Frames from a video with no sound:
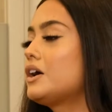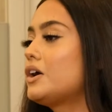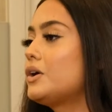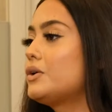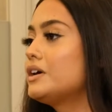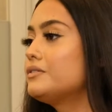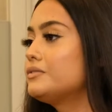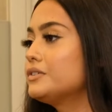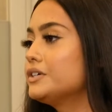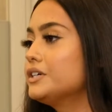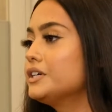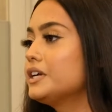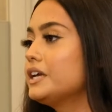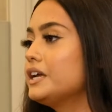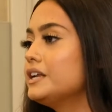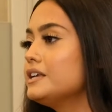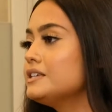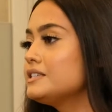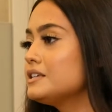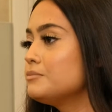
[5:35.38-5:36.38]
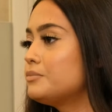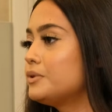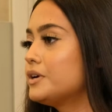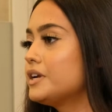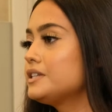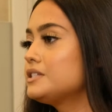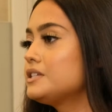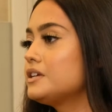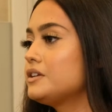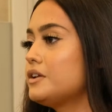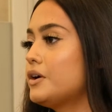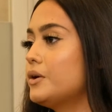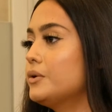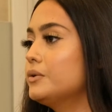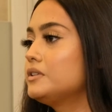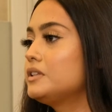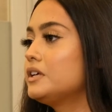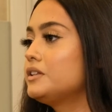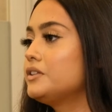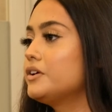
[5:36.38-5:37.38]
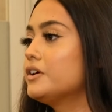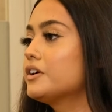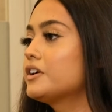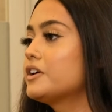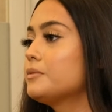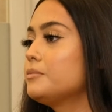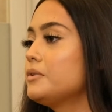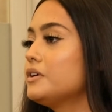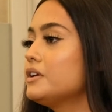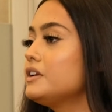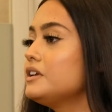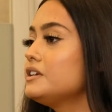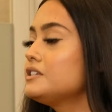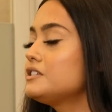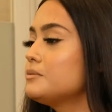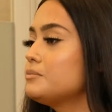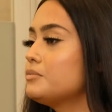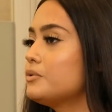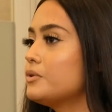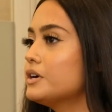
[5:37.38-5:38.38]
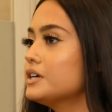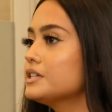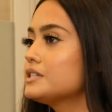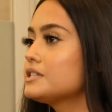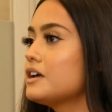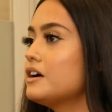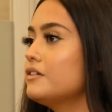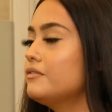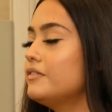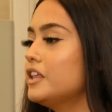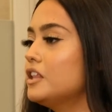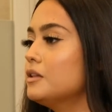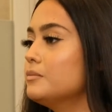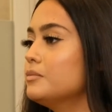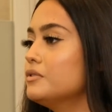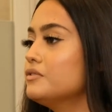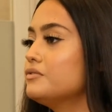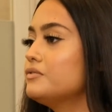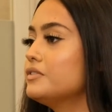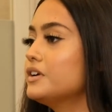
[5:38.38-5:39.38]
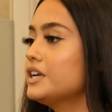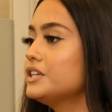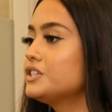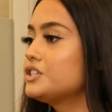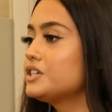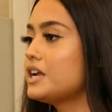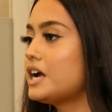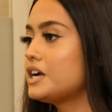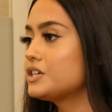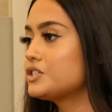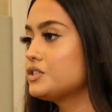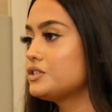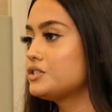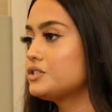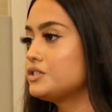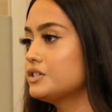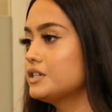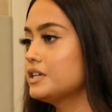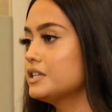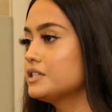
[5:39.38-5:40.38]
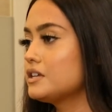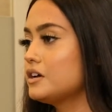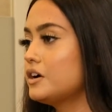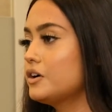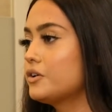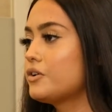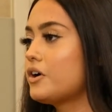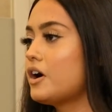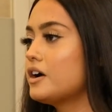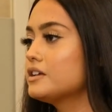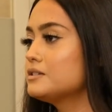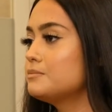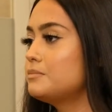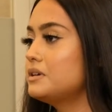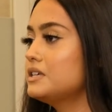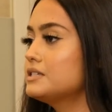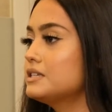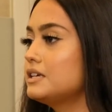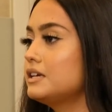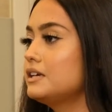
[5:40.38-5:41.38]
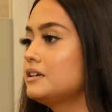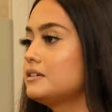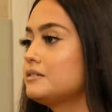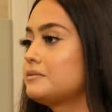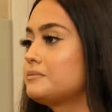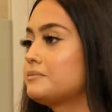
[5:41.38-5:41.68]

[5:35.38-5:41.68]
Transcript: However, it is important to note that there are community supports available for international students across BC.